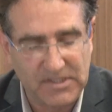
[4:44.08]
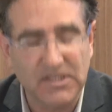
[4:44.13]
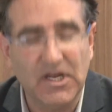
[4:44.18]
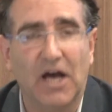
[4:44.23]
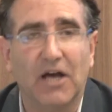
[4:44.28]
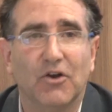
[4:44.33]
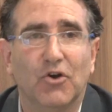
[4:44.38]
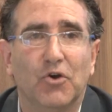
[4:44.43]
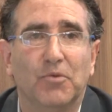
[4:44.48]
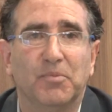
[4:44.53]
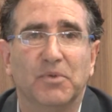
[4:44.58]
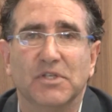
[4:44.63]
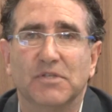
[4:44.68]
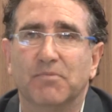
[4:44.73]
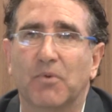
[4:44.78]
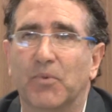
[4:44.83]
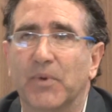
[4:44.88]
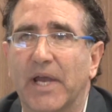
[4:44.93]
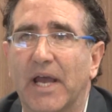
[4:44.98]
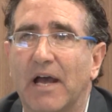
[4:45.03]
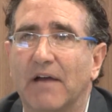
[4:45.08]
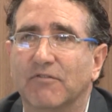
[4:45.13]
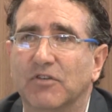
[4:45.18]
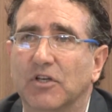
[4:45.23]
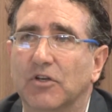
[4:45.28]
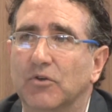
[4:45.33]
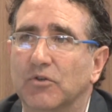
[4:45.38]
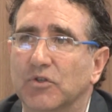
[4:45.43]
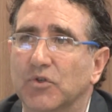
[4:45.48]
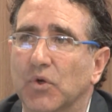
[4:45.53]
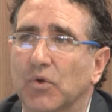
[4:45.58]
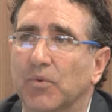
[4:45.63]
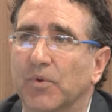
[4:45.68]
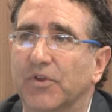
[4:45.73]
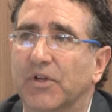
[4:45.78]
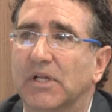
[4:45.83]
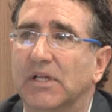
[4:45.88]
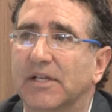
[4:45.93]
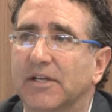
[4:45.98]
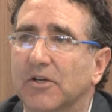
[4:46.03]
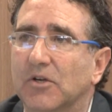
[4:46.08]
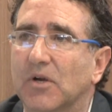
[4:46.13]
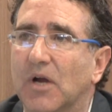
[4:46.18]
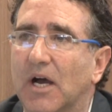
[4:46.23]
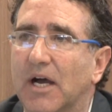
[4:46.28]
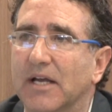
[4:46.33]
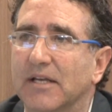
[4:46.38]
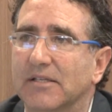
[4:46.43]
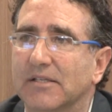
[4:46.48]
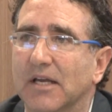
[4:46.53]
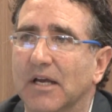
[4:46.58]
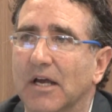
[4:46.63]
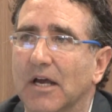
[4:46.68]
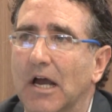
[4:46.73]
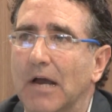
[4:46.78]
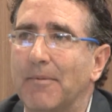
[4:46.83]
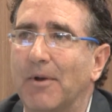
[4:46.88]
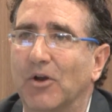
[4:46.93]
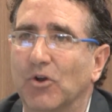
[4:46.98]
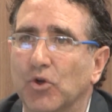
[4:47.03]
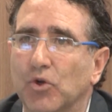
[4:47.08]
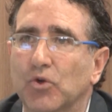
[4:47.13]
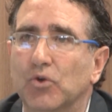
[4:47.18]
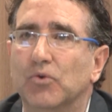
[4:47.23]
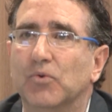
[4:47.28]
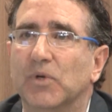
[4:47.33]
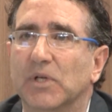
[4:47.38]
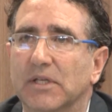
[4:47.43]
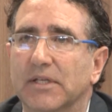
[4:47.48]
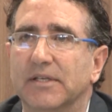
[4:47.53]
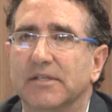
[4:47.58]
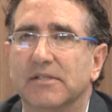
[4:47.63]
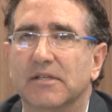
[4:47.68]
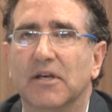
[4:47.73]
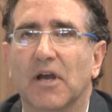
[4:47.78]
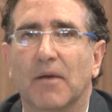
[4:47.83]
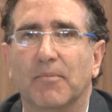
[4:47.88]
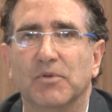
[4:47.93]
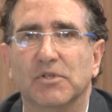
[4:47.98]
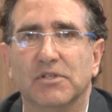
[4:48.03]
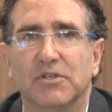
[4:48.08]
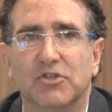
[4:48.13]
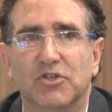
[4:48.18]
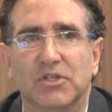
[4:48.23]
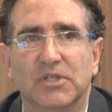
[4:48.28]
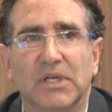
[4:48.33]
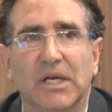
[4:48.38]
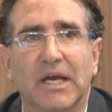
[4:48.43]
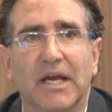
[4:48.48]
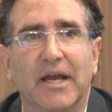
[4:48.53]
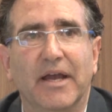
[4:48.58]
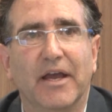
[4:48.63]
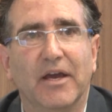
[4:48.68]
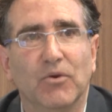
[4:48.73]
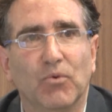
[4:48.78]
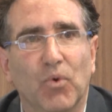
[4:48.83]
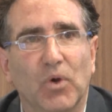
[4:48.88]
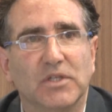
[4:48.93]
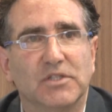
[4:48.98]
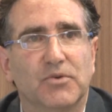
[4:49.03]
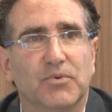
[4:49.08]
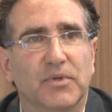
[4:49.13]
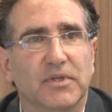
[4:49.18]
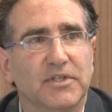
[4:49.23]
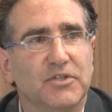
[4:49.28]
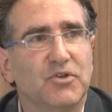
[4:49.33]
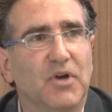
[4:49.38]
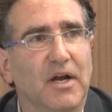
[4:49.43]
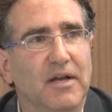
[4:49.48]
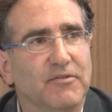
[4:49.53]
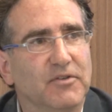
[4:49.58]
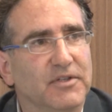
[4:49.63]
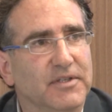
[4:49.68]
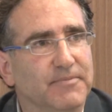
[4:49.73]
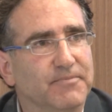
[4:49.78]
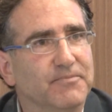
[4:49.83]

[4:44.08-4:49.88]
not hopeless, but we have to go into it with clear eyes about who really is the opposition and what's really driving them.